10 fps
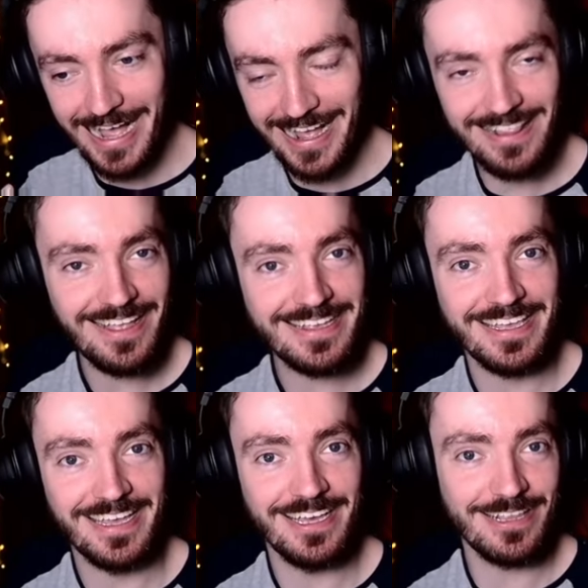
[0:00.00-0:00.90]
I like
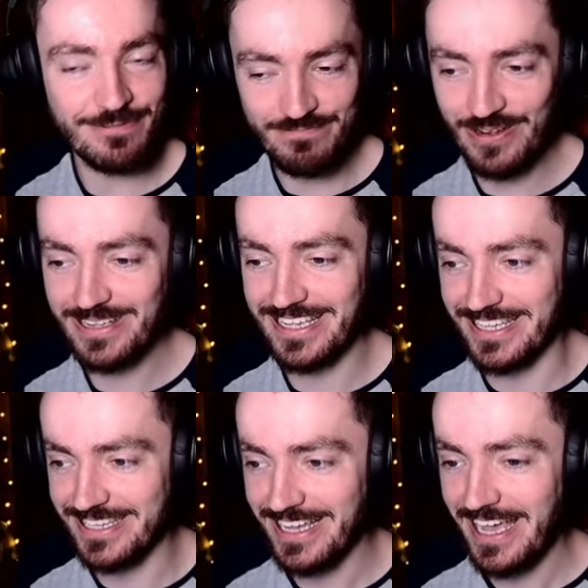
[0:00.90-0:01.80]
it. It's
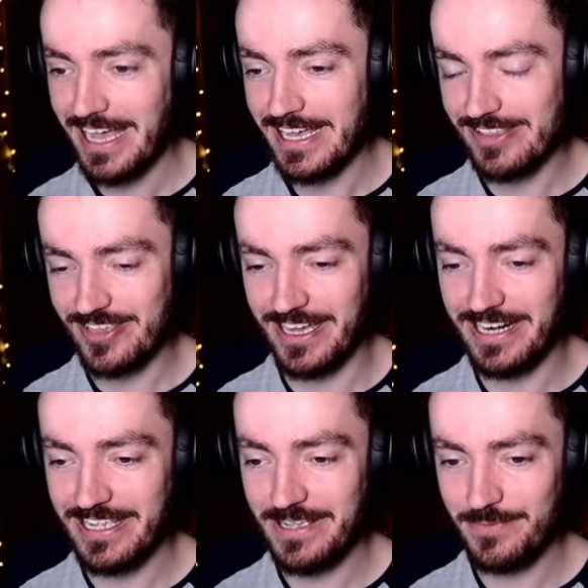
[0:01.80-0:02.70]
funky. It's
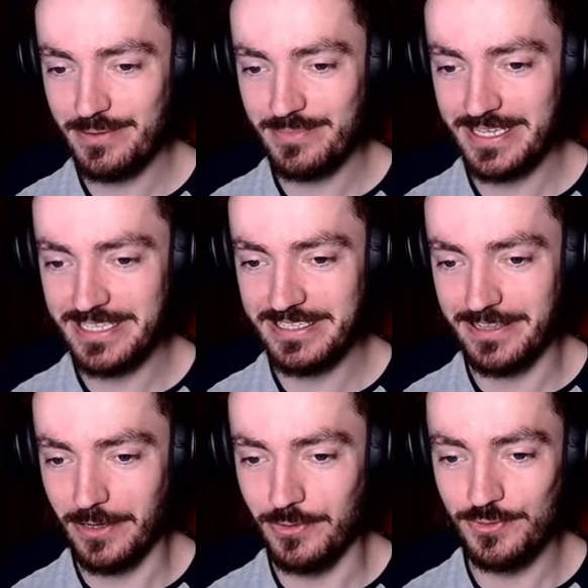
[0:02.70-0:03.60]
kind of giving me
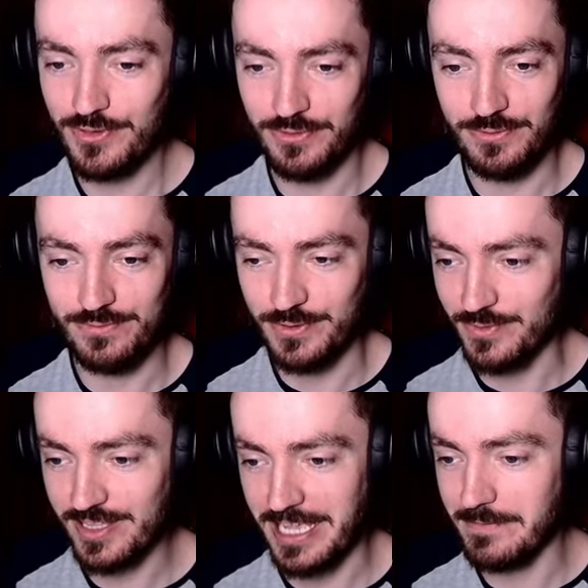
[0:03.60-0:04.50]
like old school
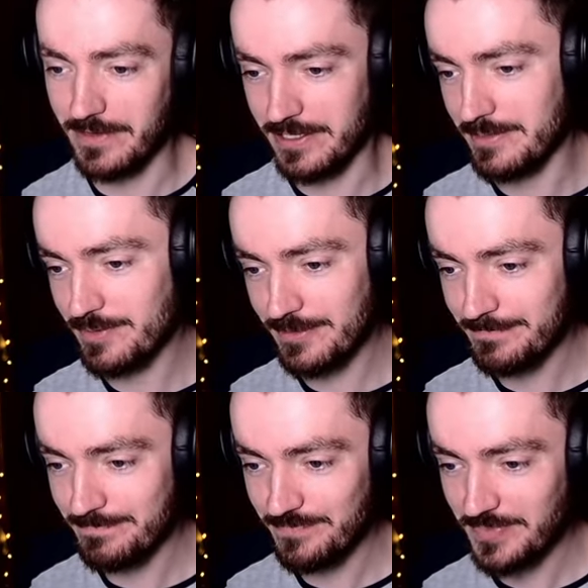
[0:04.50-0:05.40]
RuneScape vibes.
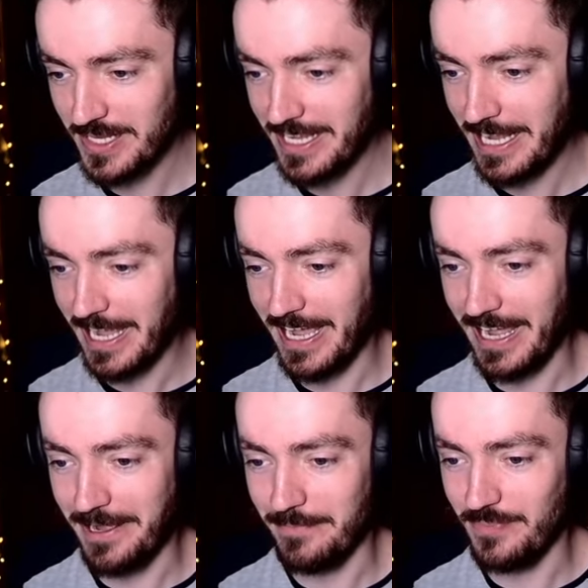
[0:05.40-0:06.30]

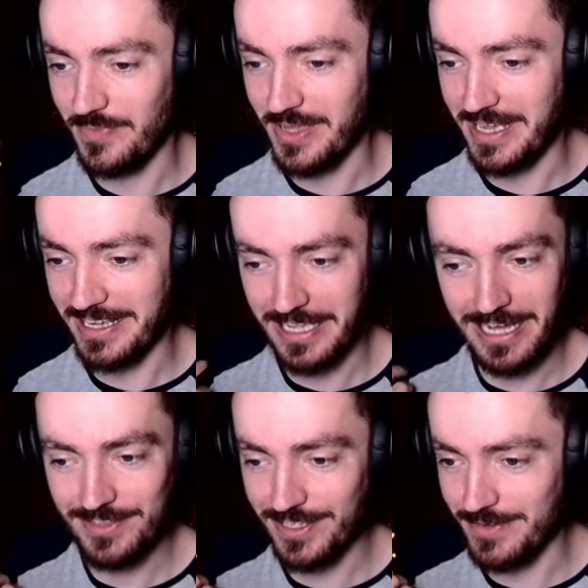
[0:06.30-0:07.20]
Um,
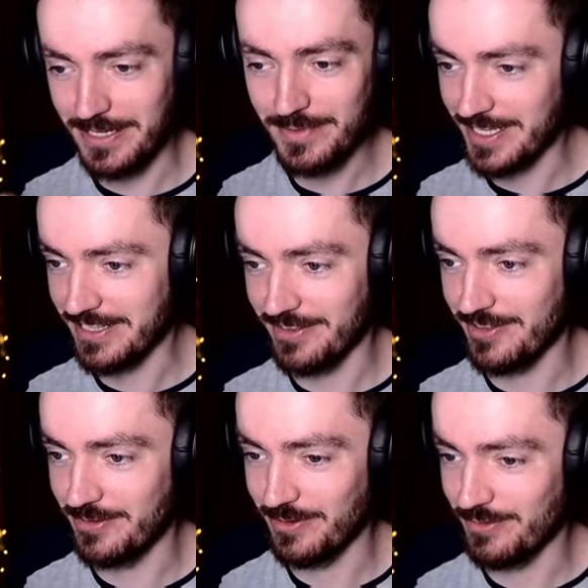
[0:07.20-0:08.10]
can't think of any particular
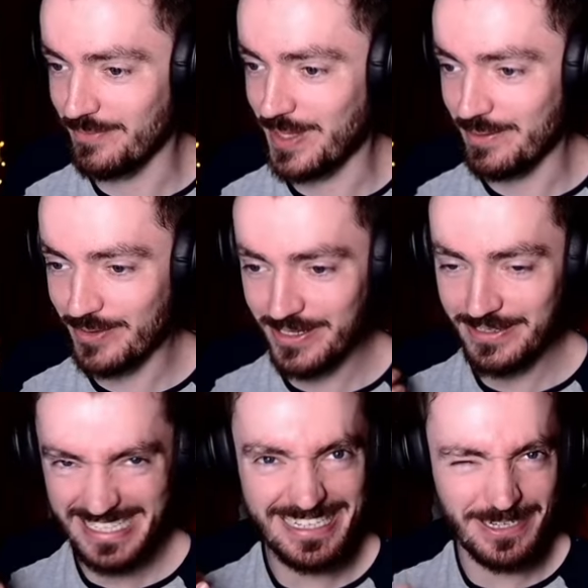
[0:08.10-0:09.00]
songs from that, but you,
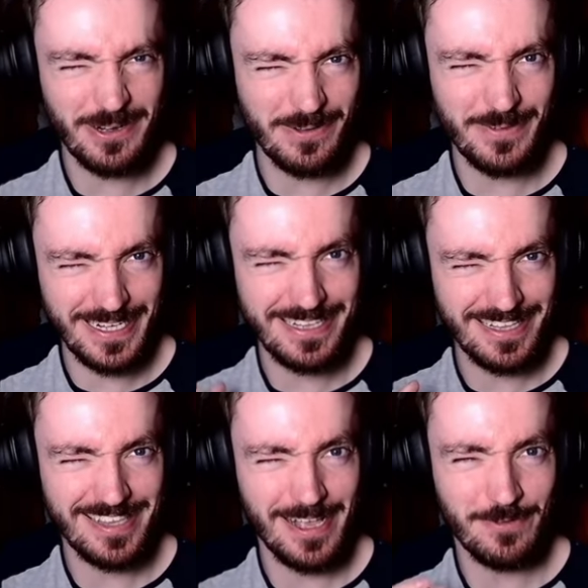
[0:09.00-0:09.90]
you know what I mean? The
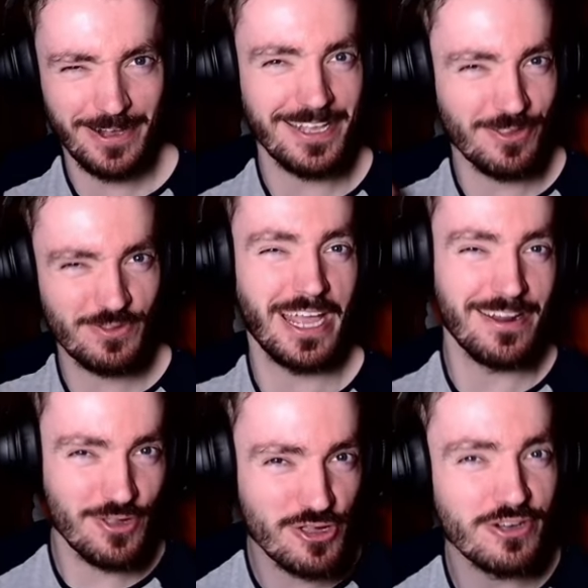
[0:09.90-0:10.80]
soundtrack, it just kind
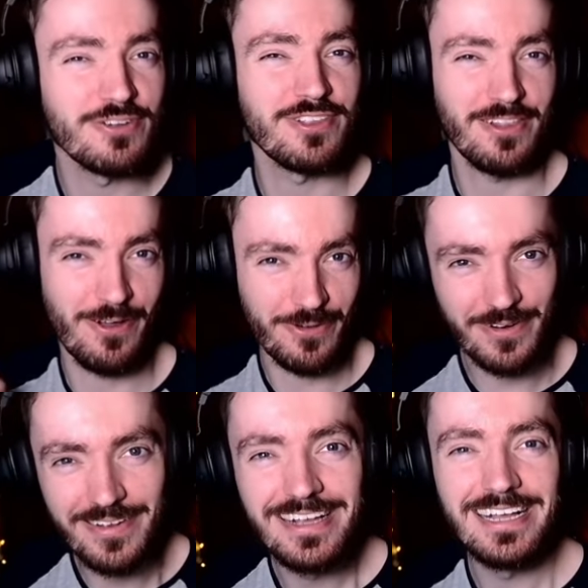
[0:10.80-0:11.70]
of chugs
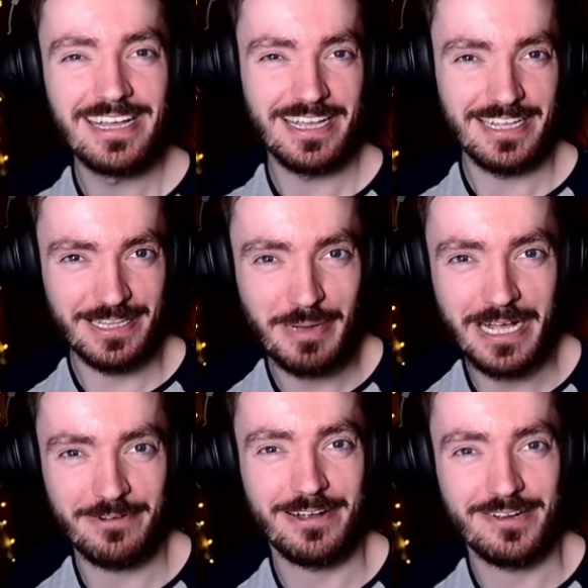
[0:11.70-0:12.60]
along in the
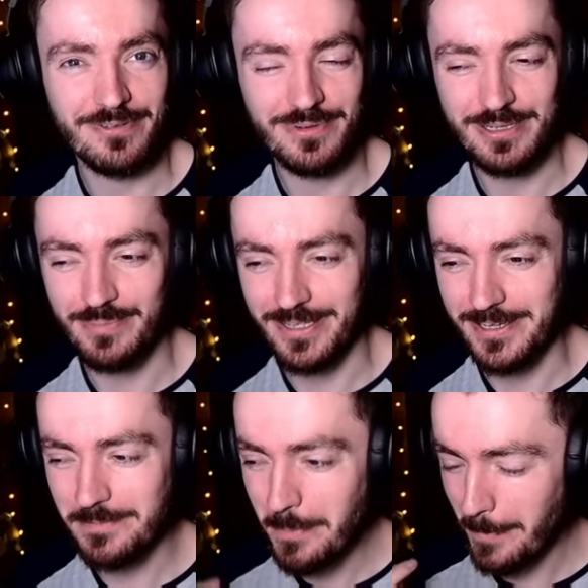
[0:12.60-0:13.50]
background while you're
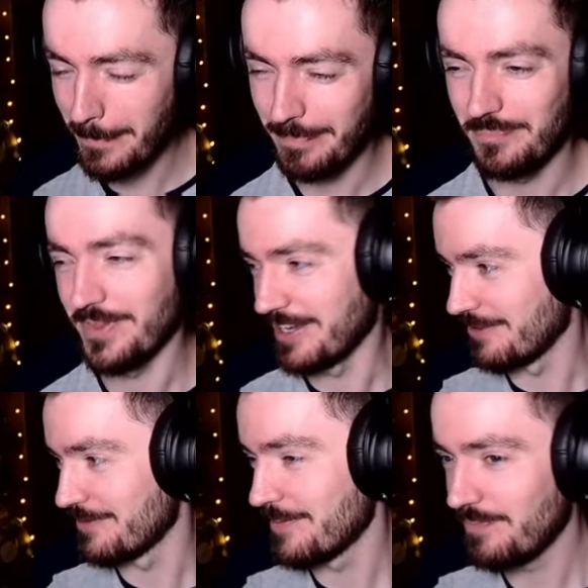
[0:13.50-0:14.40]
playing. I
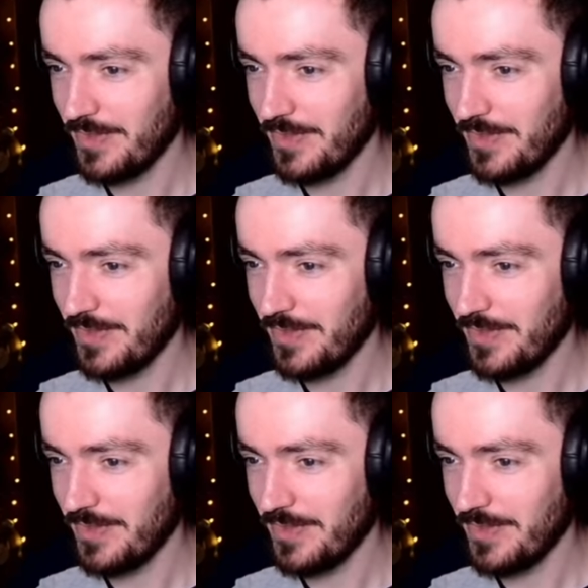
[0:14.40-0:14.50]
love it.